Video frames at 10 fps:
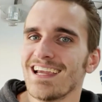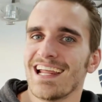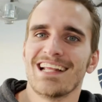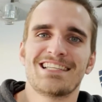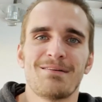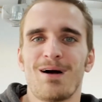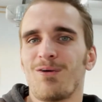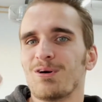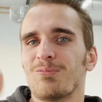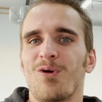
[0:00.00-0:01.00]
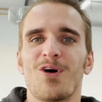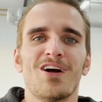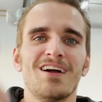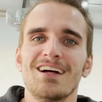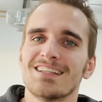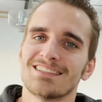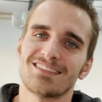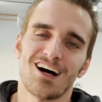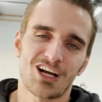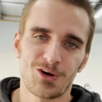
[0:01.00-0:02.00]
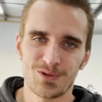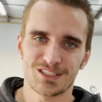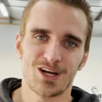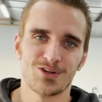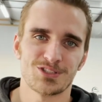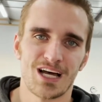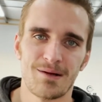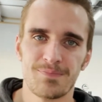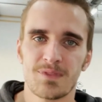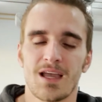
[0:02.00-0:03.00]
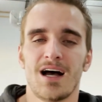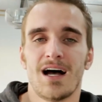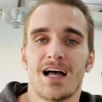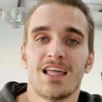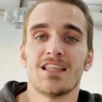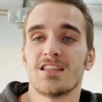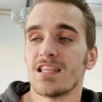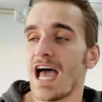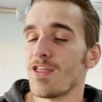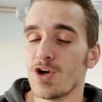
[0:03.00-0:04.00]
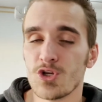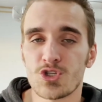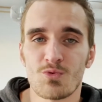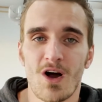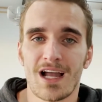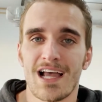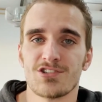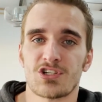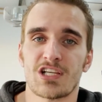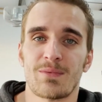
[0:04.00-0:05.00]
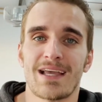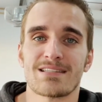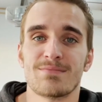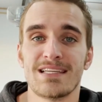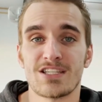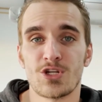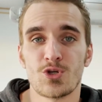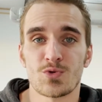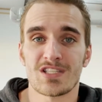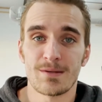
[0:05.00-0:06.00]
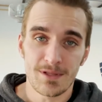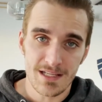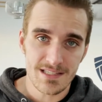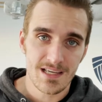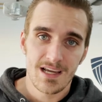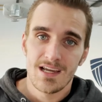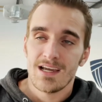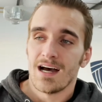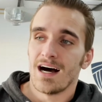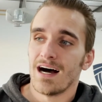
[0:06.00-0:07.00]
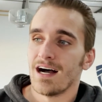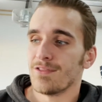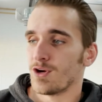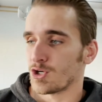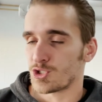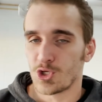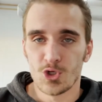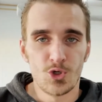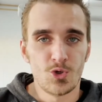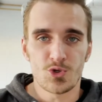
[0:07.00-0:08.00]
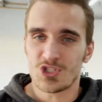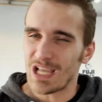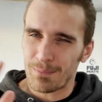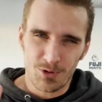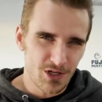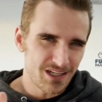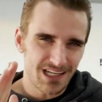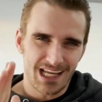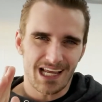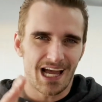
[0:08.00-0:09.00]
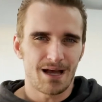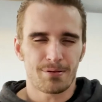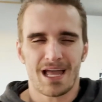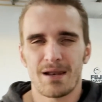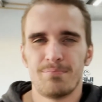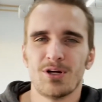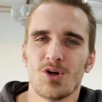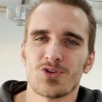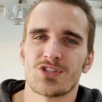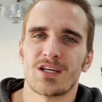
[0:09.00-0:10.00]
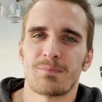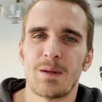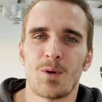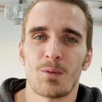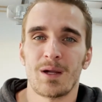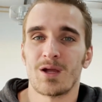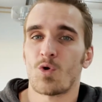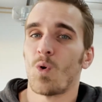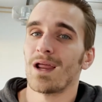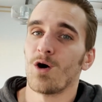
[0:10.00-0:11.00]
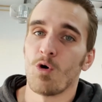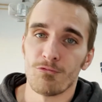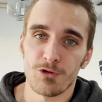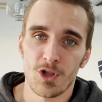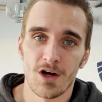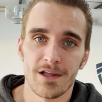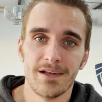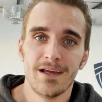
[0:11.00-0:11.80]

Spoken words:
Anytime I want more, the stock always goes up. Other news as well, guys. Looks like we got some decent news with stimulus. There are two separate kind of bills that people are being quite hopeful on.